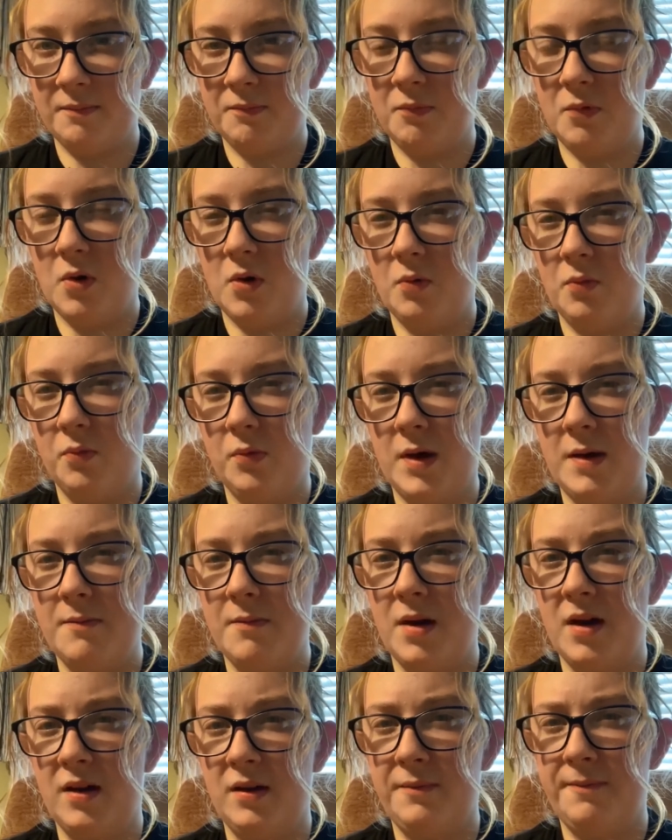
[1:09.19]
What we
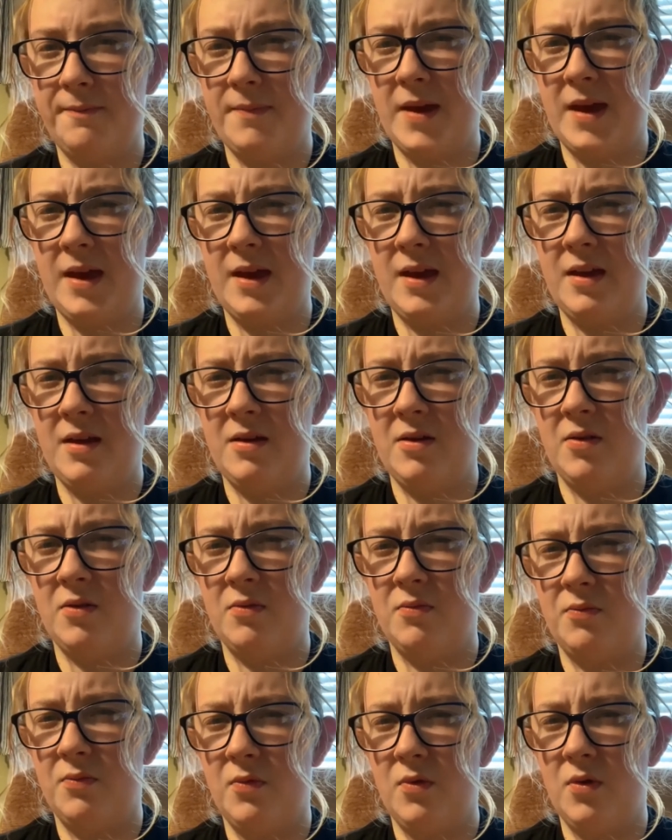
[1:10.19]
might be
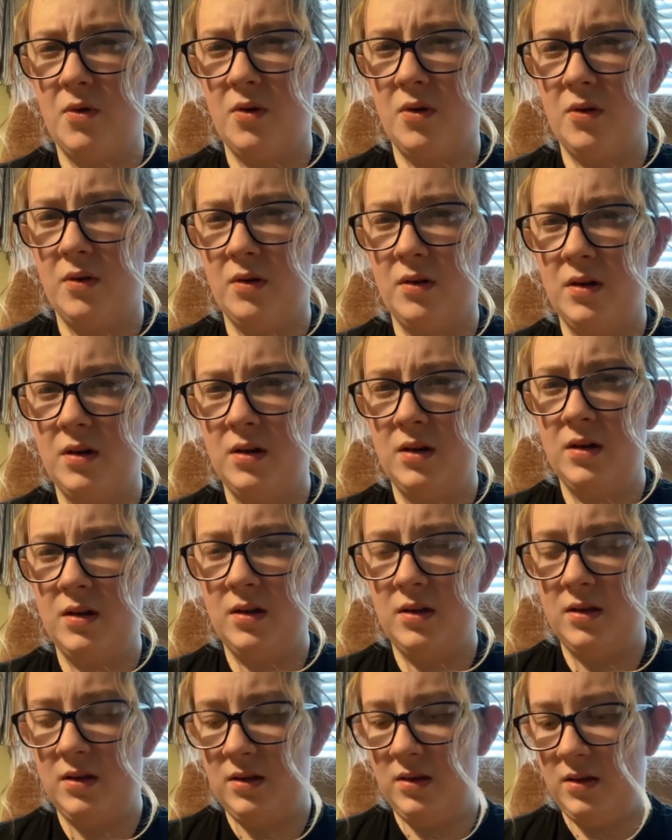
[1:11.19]
on, what,
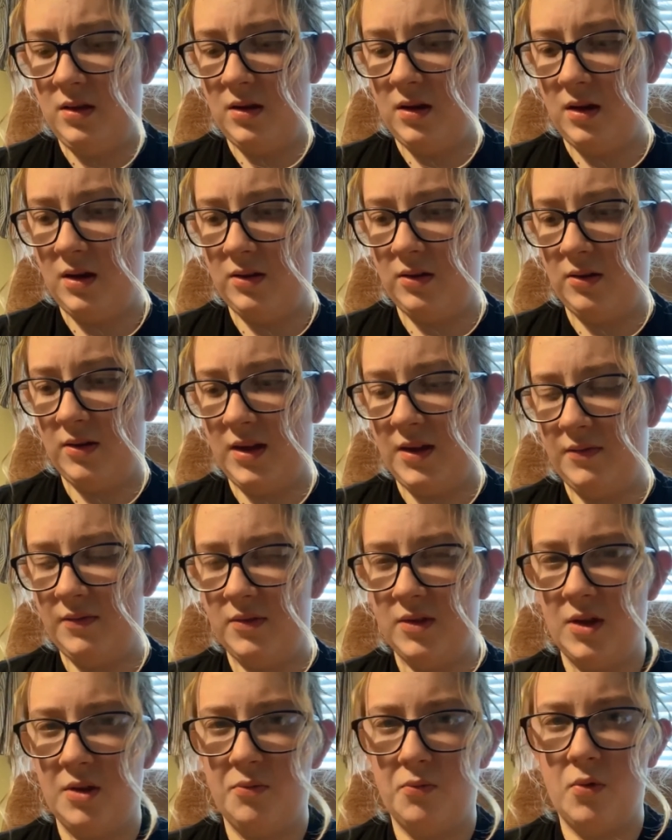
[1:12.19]
I don't even
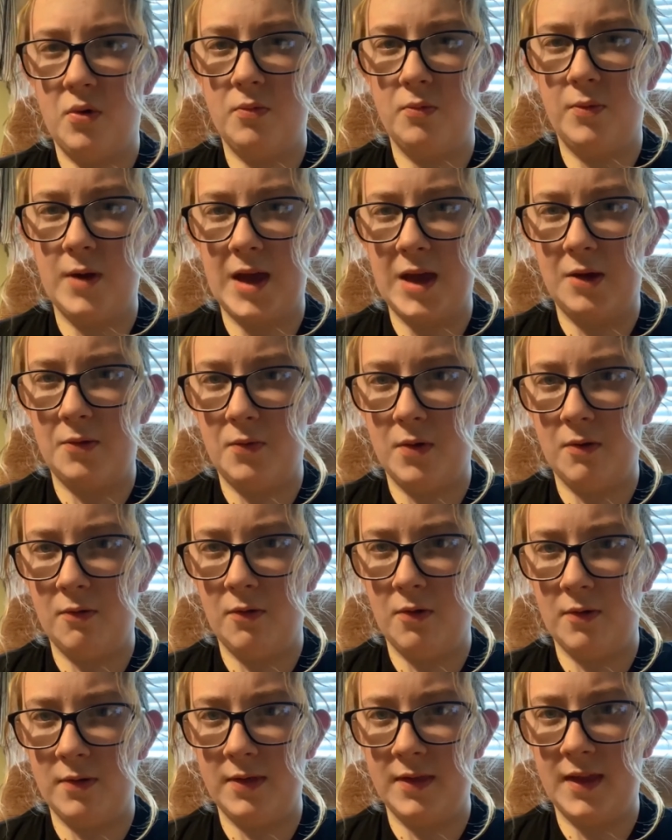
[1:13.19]
know what week
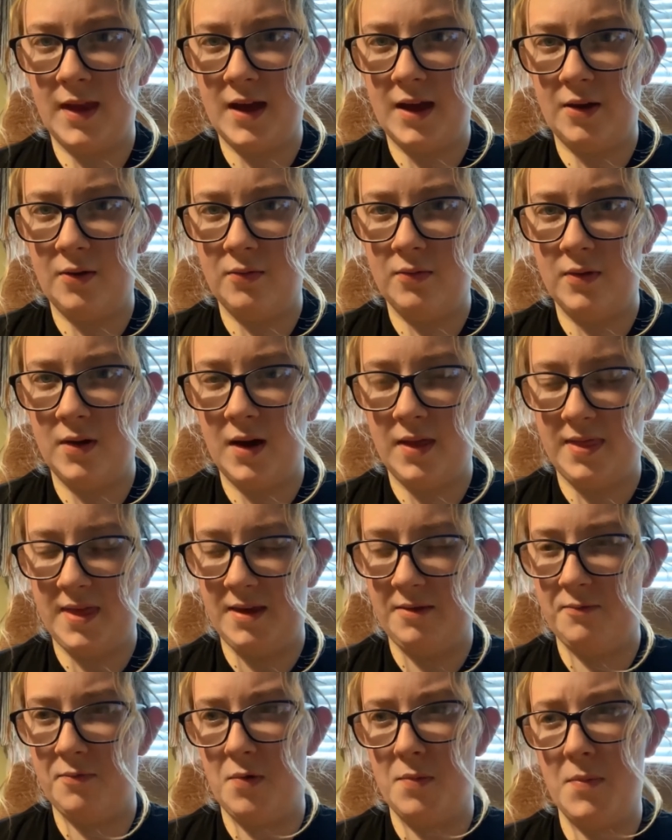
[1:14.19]
we're on now. I
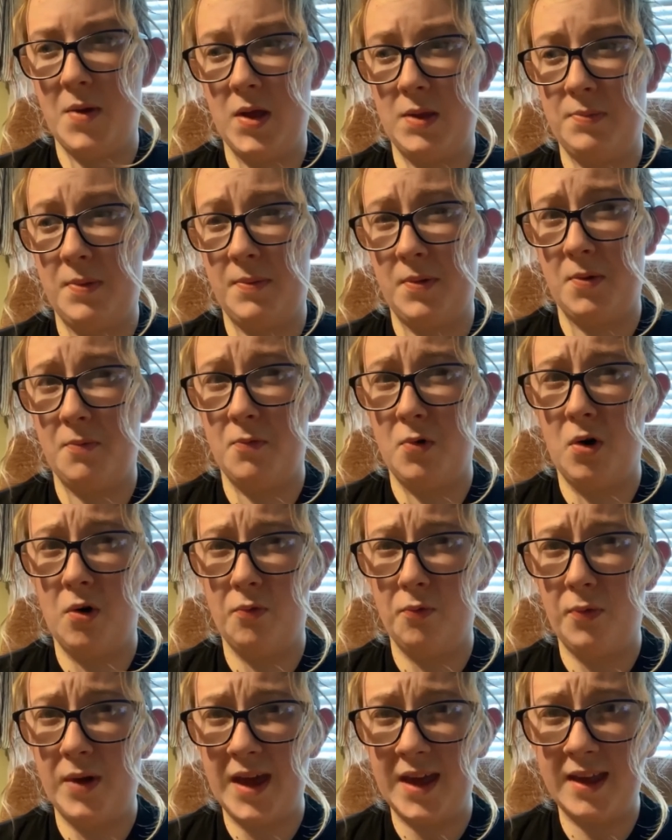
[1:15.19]
think we're most probably on
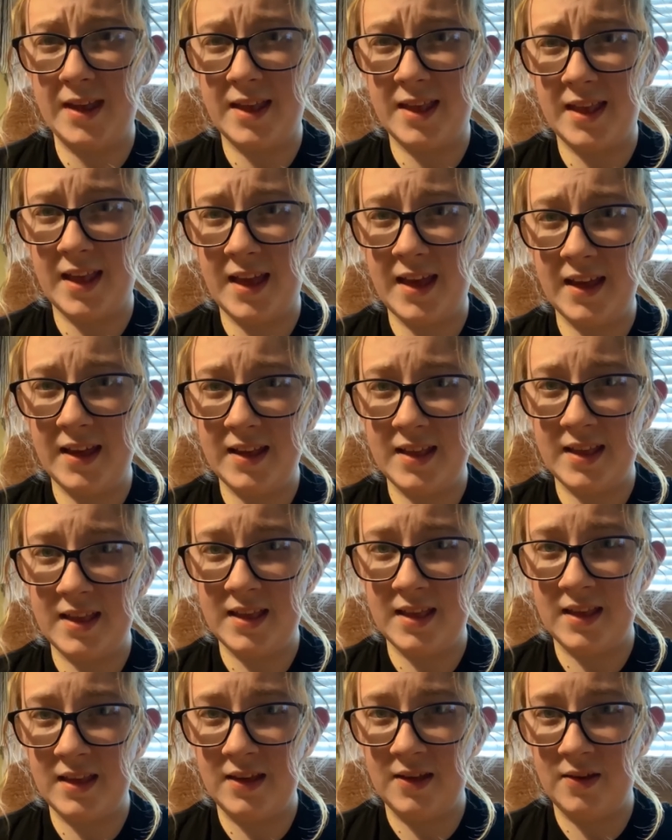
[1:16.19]
what, week 6
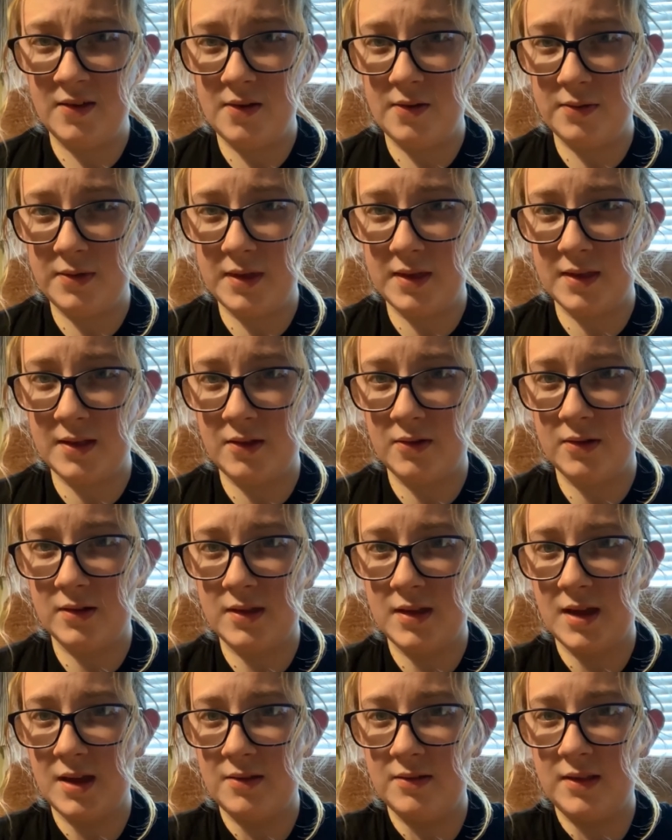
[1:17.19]
of this
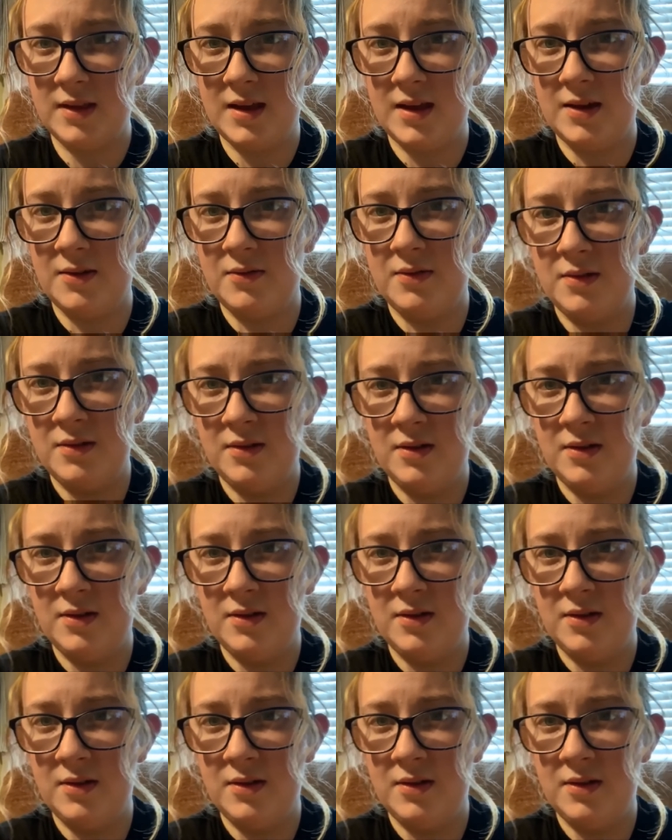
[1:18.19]
lockdown now,